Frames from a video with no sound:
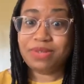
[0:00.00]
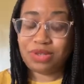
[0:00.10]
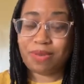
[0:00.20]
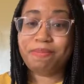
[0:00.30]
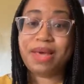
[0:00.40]

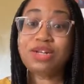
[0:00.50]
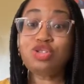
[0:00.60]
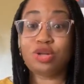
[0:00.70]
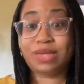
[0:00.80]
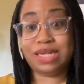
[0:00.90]
some
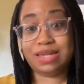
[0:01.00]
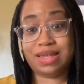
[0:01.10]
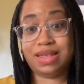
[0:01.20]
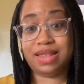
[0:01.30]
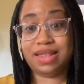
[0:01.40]
Benadryl? Because
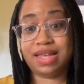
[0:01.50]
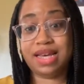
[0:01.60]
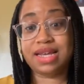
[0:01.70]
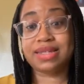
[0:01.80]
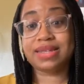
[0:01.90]
the thing
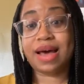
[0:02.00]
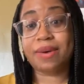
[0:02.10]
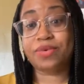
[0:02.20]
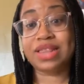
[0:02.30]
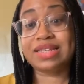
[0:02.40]
is,
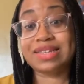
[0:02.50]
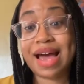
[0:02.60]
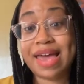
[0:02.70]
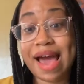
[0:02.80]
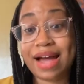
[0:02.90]
with this
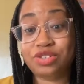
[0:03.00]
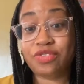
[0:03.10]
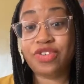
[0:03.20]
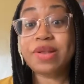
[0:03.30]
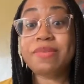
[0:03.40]

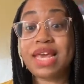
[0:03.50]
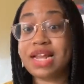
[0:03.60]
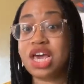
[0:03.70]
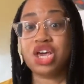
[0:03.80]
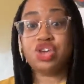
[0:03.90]
dihydrophenamine,